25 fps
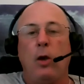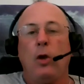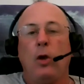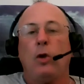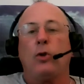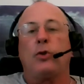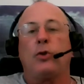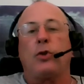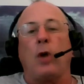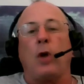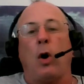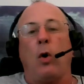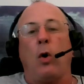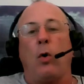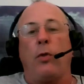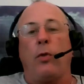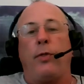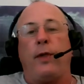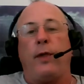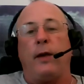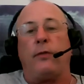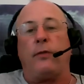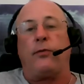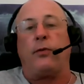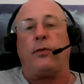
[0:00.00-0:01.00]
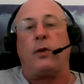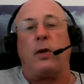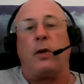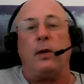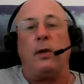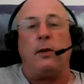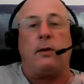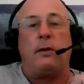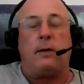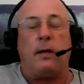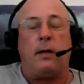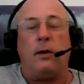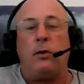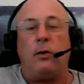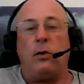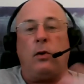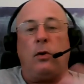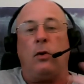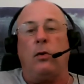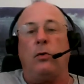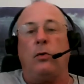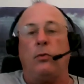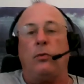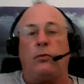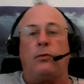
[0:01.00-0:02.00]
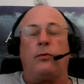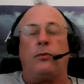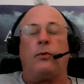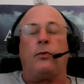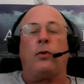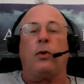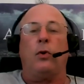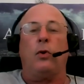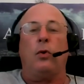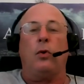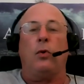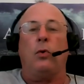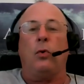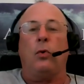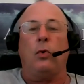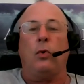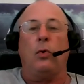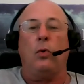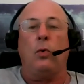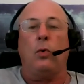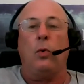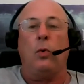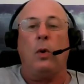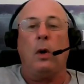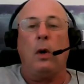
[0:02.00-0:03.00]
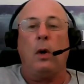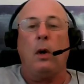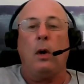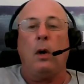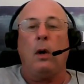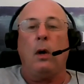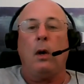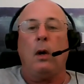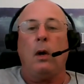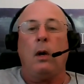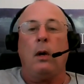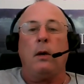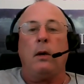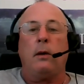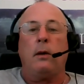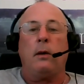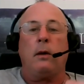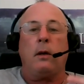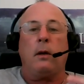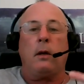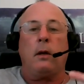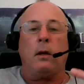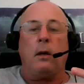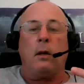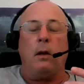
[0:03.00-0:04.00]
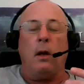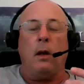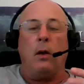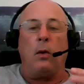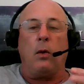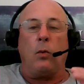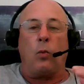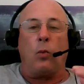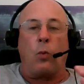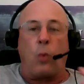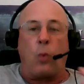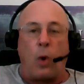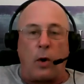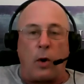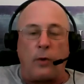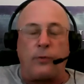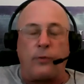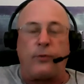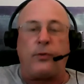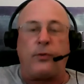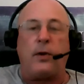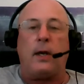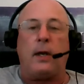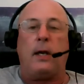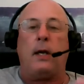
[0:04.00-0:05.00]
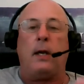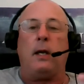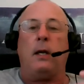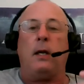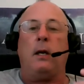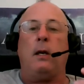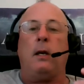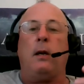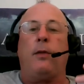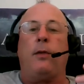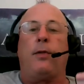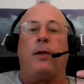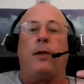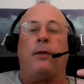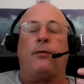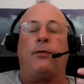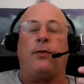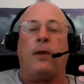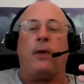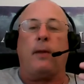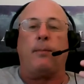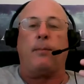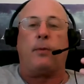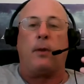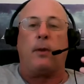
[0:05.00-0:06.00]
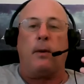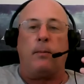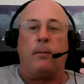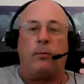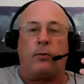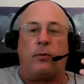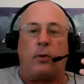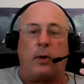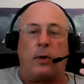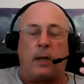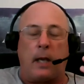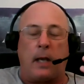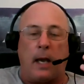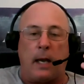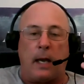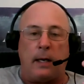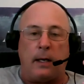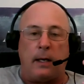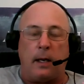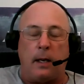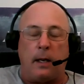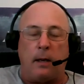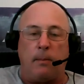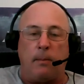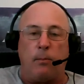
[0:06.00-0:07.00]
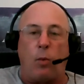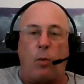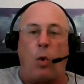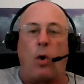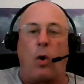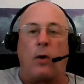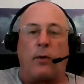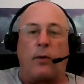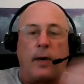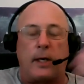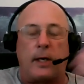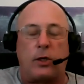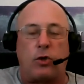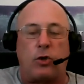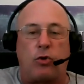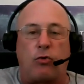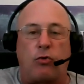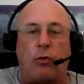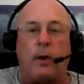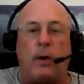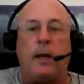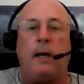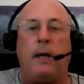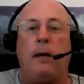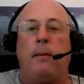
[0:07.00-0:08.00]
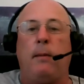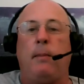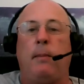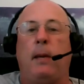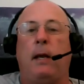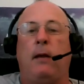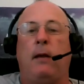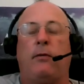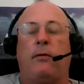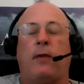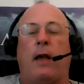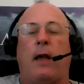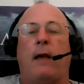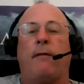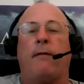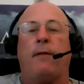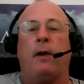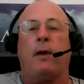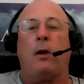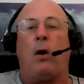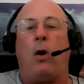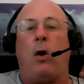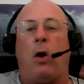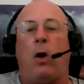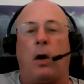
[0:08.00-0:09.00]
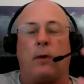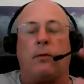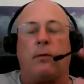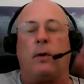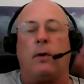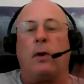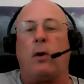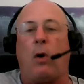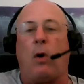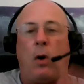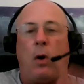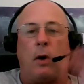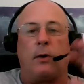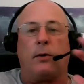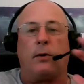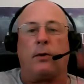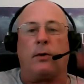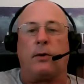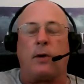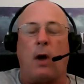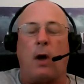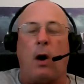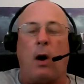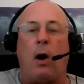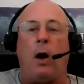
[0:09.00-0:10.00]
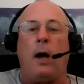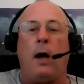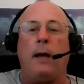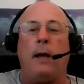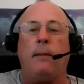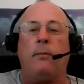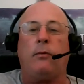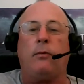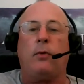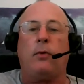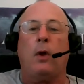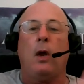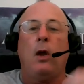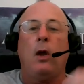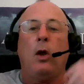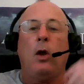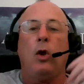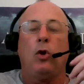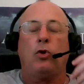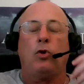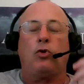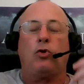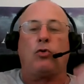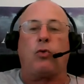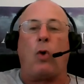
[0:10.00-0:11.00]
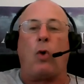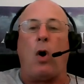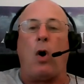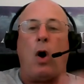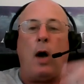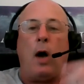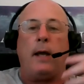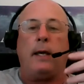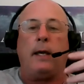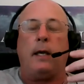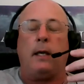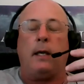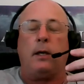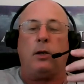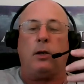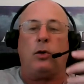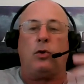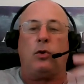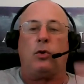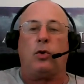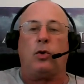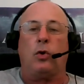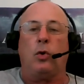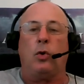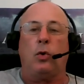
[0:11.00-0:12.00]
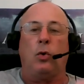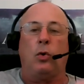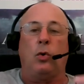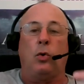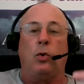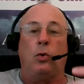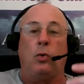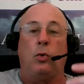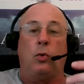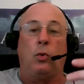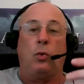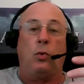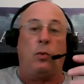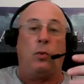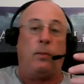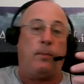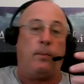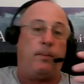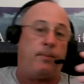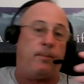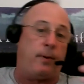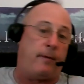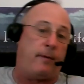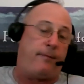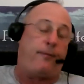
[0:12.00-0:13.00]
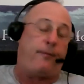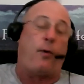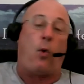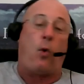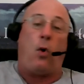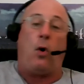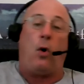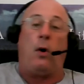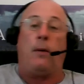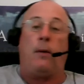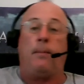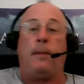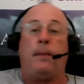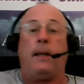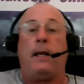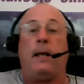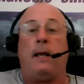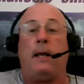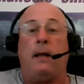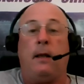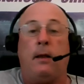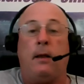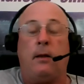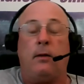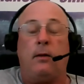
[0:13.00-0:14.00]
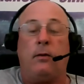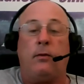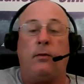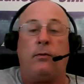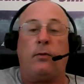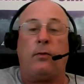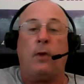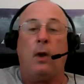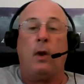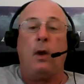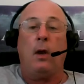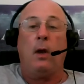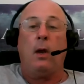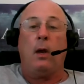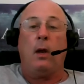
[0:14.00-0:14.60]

So this continues to worsen. The symptoms are getting more extreme. He's having harder and harder times trying to perform his